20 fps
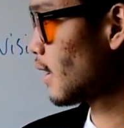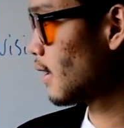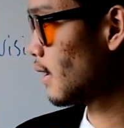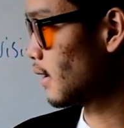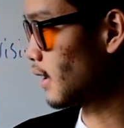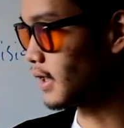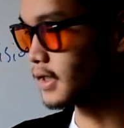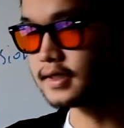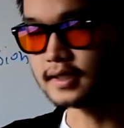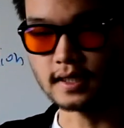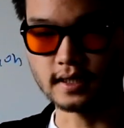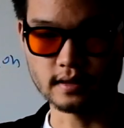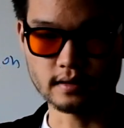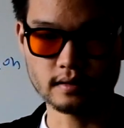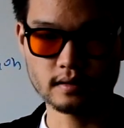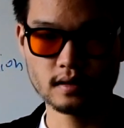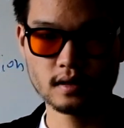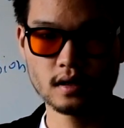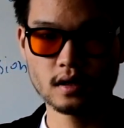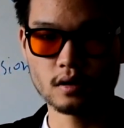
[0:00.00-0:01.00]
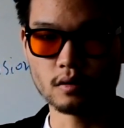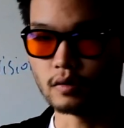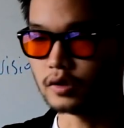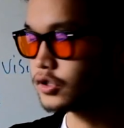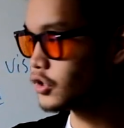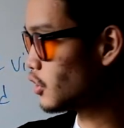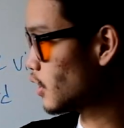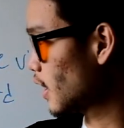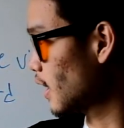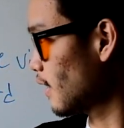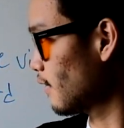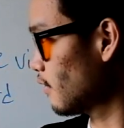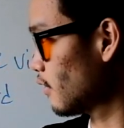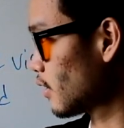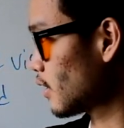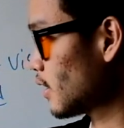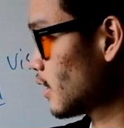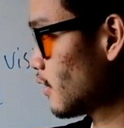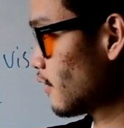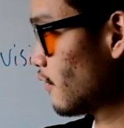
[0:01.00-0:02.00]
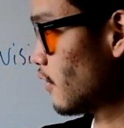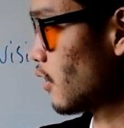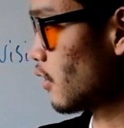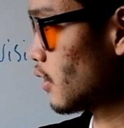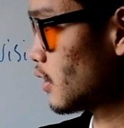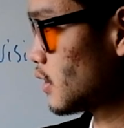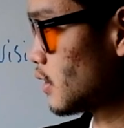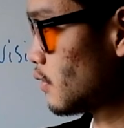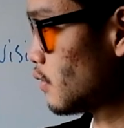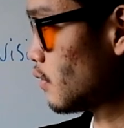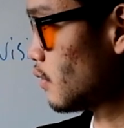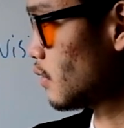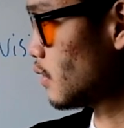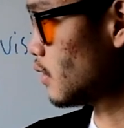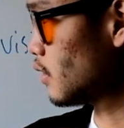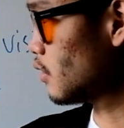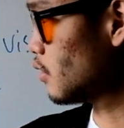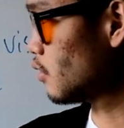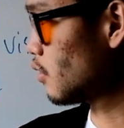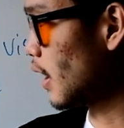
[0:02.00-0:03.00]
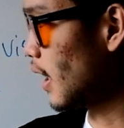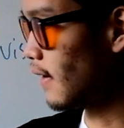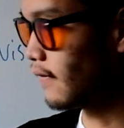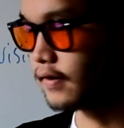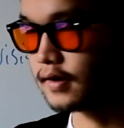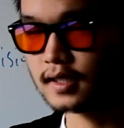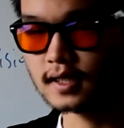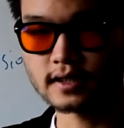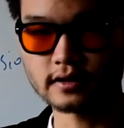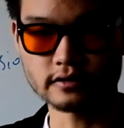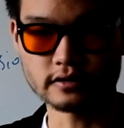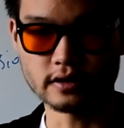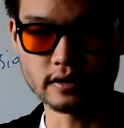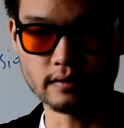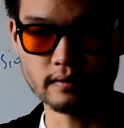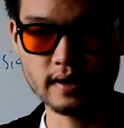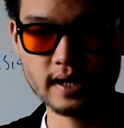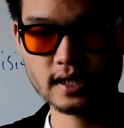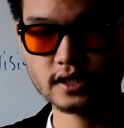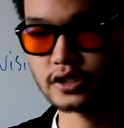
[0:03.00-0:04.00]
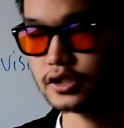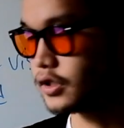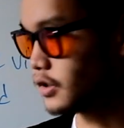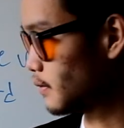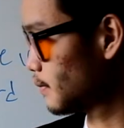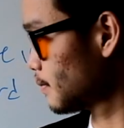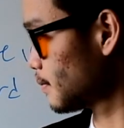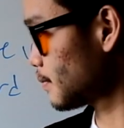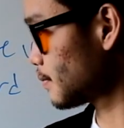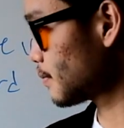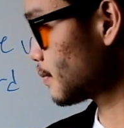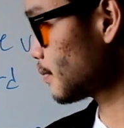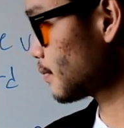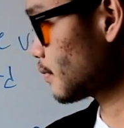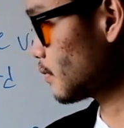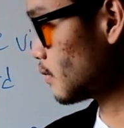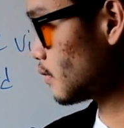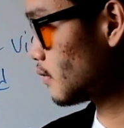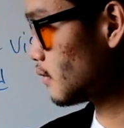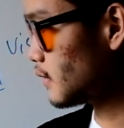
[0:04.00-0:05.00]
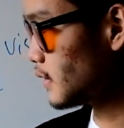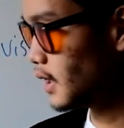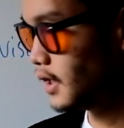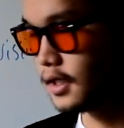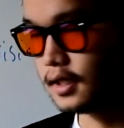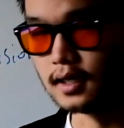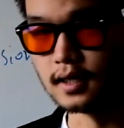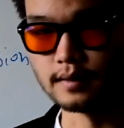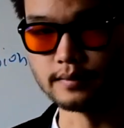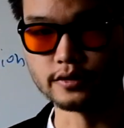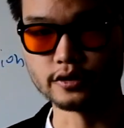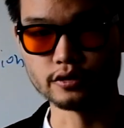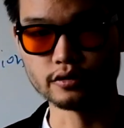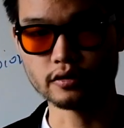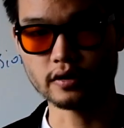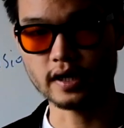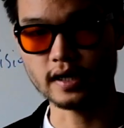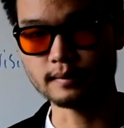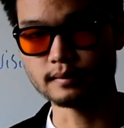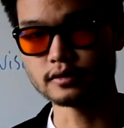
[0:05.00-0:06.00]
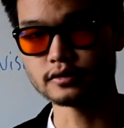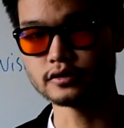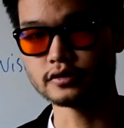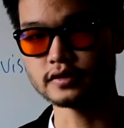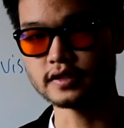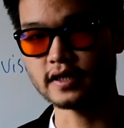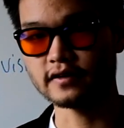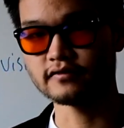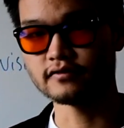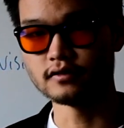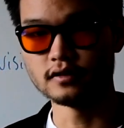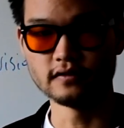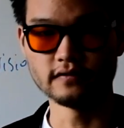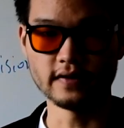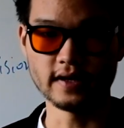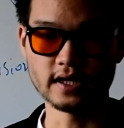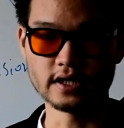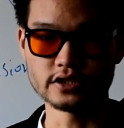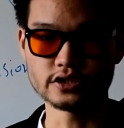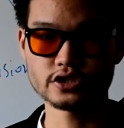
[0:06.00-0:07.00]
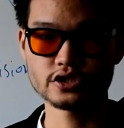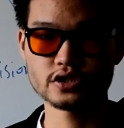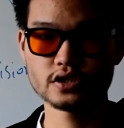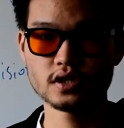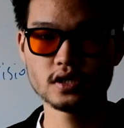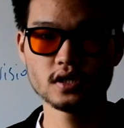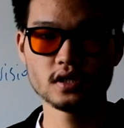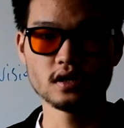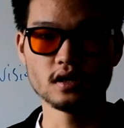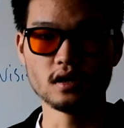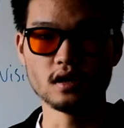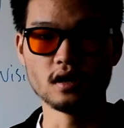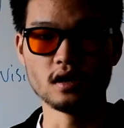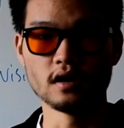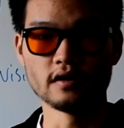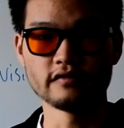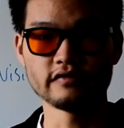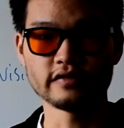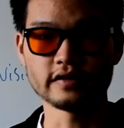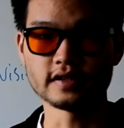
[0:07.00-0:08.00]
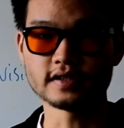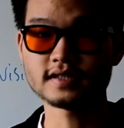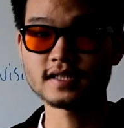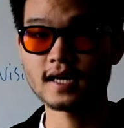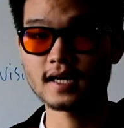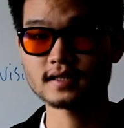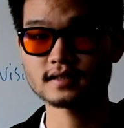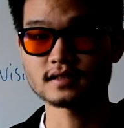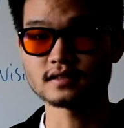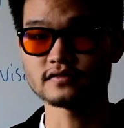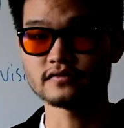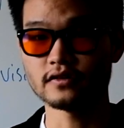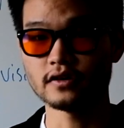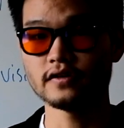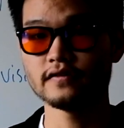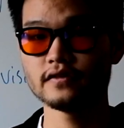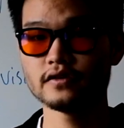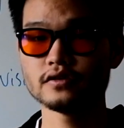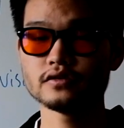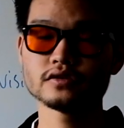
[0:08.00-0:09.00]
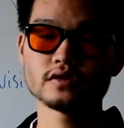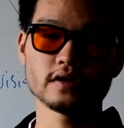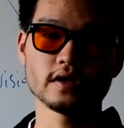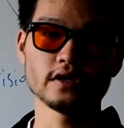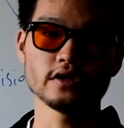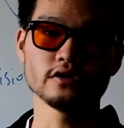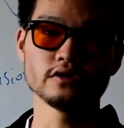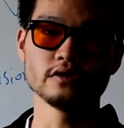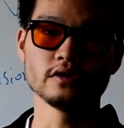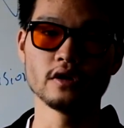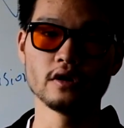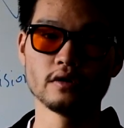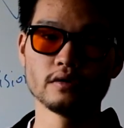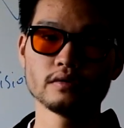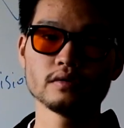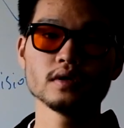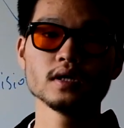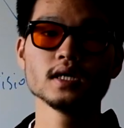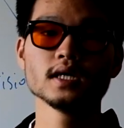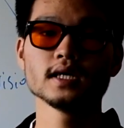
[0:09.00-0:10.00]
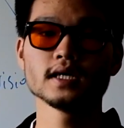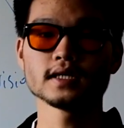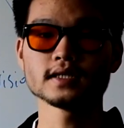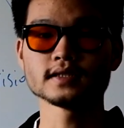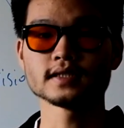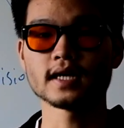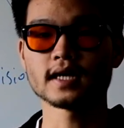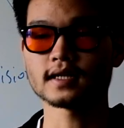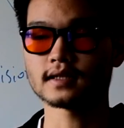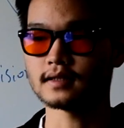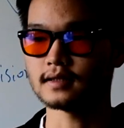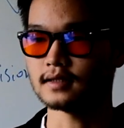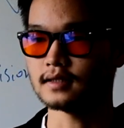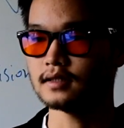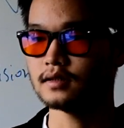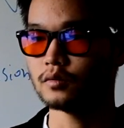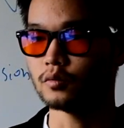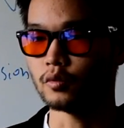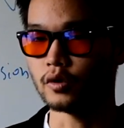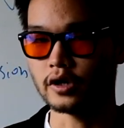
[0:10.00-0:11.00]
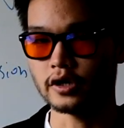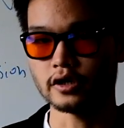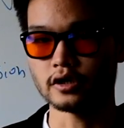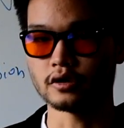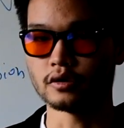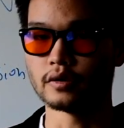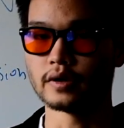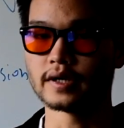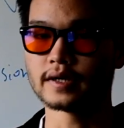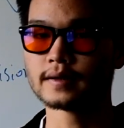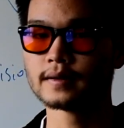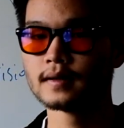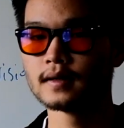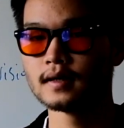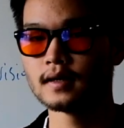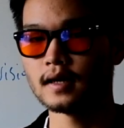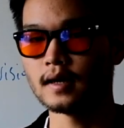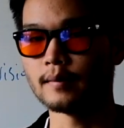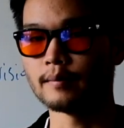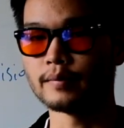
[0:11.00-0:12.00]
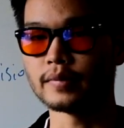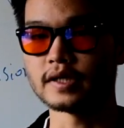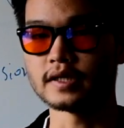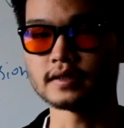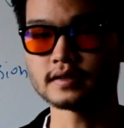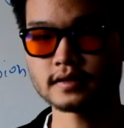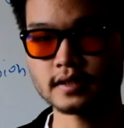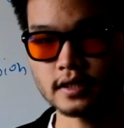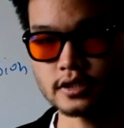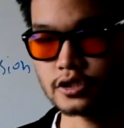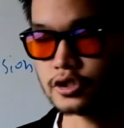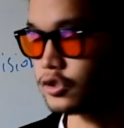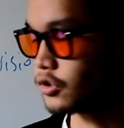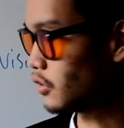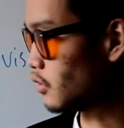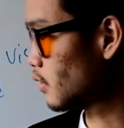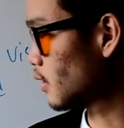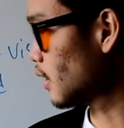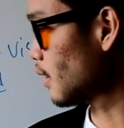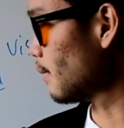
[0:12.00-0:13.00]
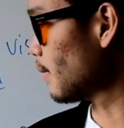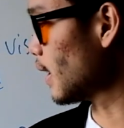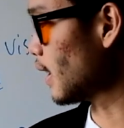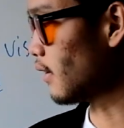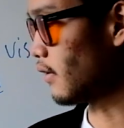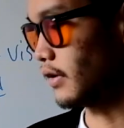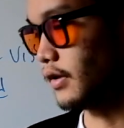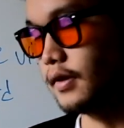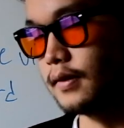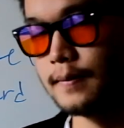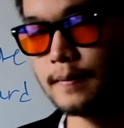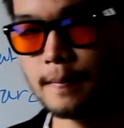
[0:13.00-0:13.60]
Like I said, once you have the clear focus and you have a clear direction, you're able to take full advantage of the tasks in front of you so that you know exactly where you're going and be intentional about it.